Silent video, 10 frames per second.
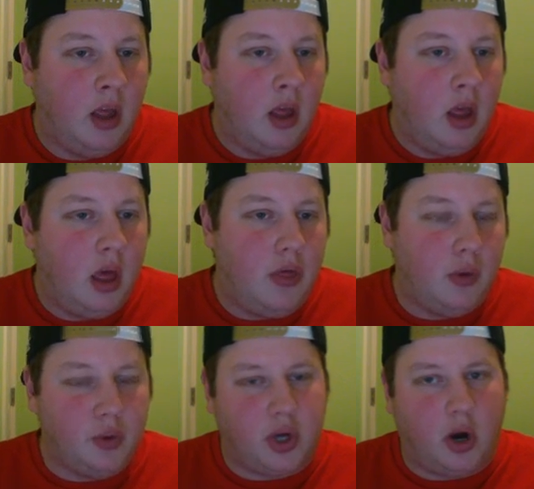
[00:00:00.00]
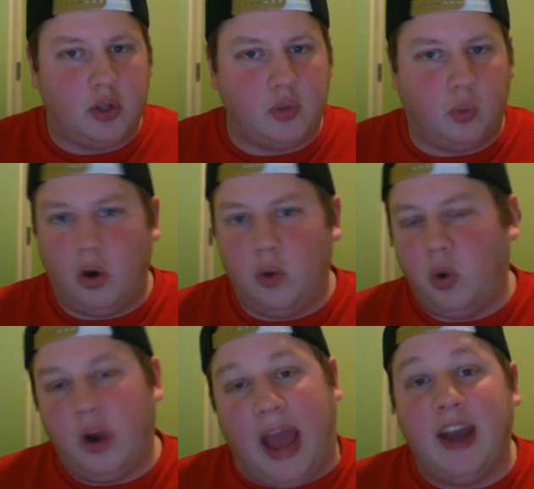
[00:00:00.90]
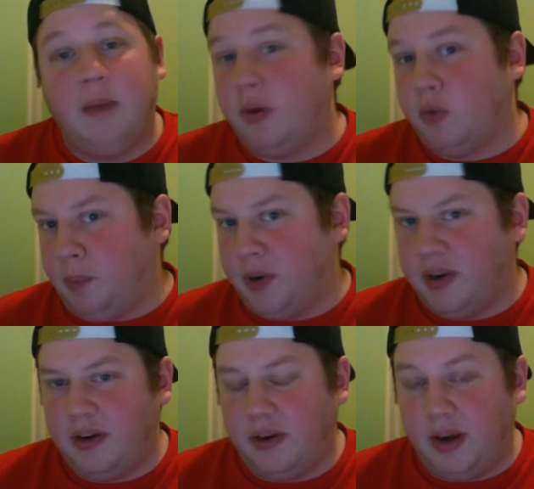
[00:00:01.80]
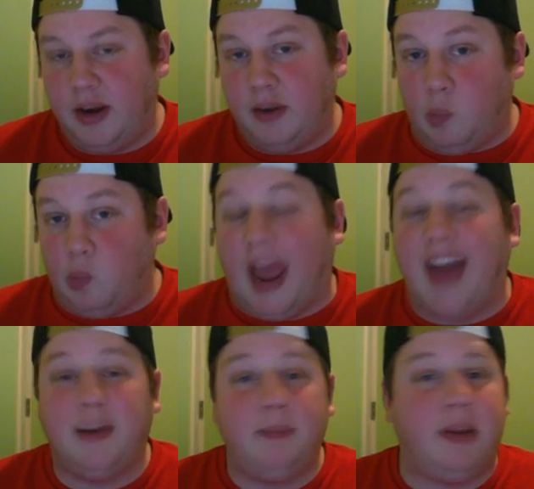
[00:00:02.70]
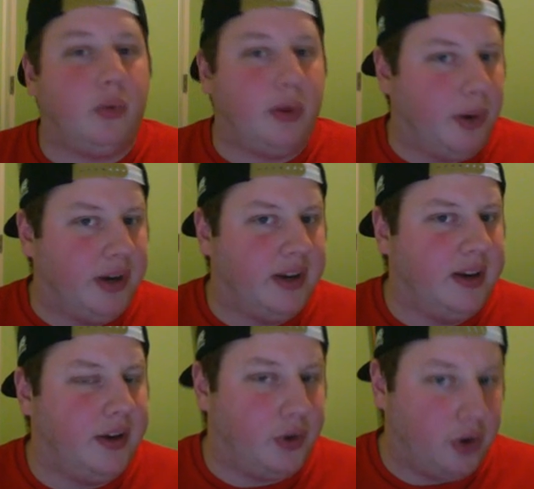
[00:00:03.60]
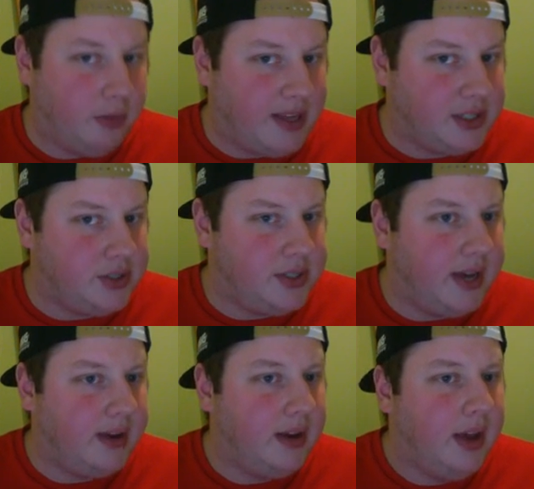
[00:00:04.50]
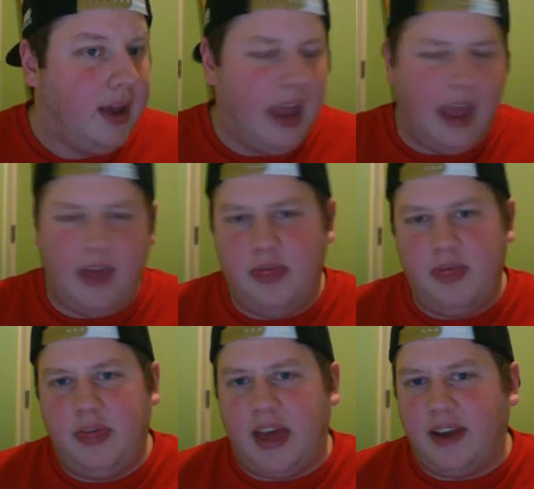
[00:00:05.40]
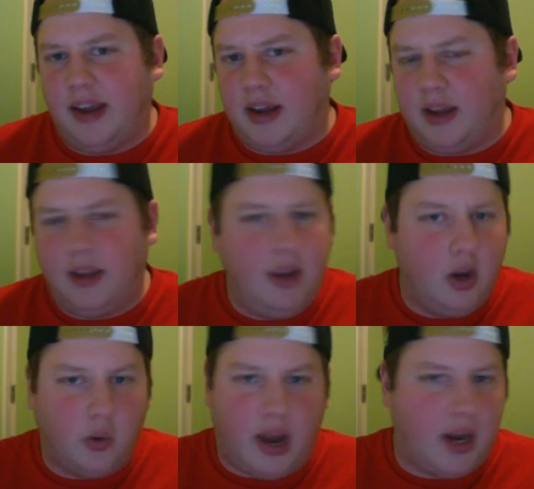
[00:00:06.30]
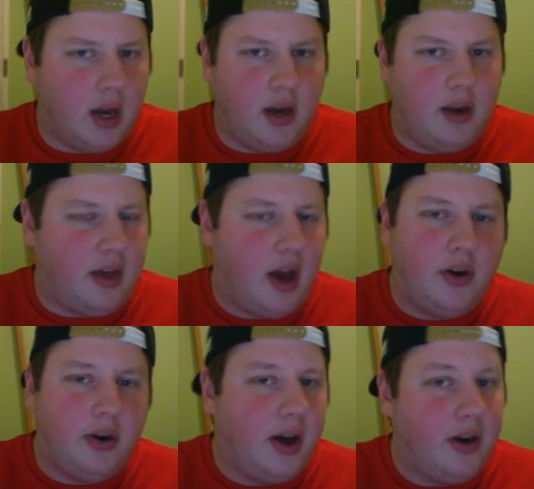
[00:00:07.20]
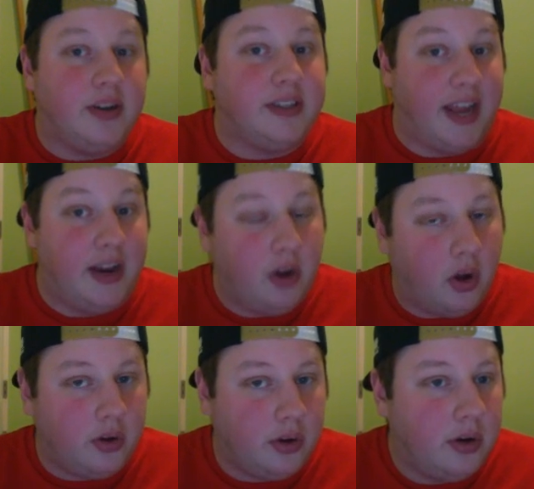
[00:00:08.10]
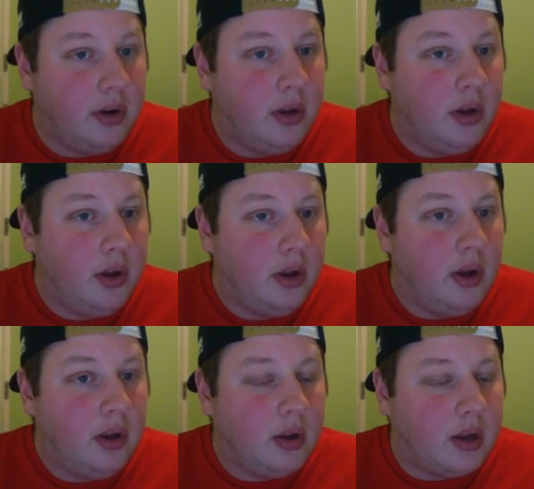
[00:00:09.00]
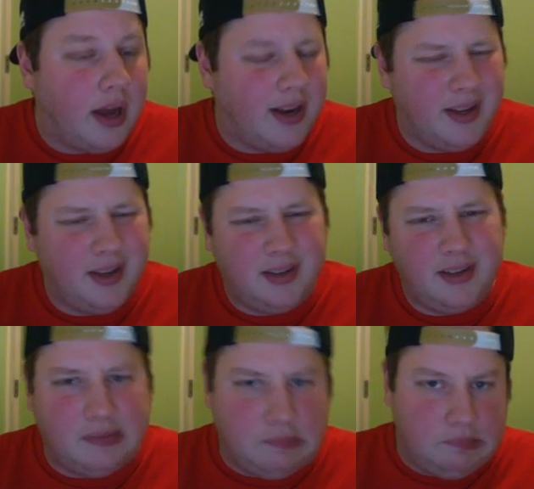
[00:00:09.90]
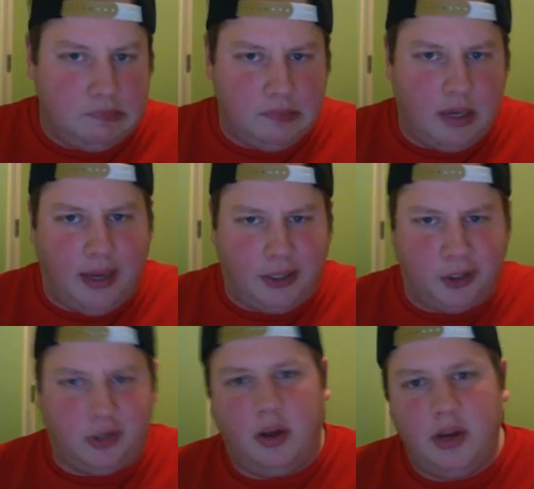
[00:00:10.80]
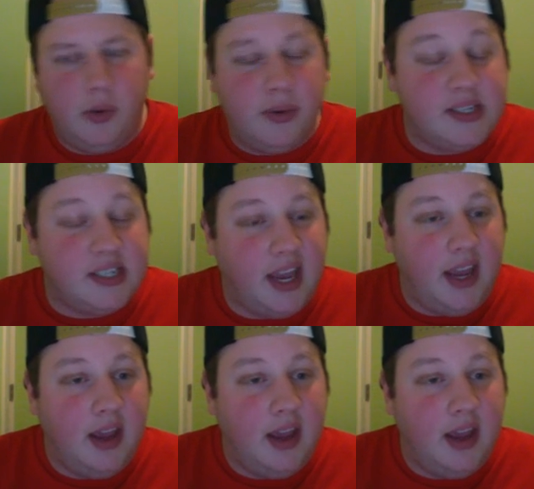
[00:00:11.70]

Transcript: those cards weren't, were hadn't been reprinted in it, hadn't been reprinted in Eternal Masters yet, and that deck, you know, kind of got into the hundred, hundred and ten dollar kind of echelon, you would say.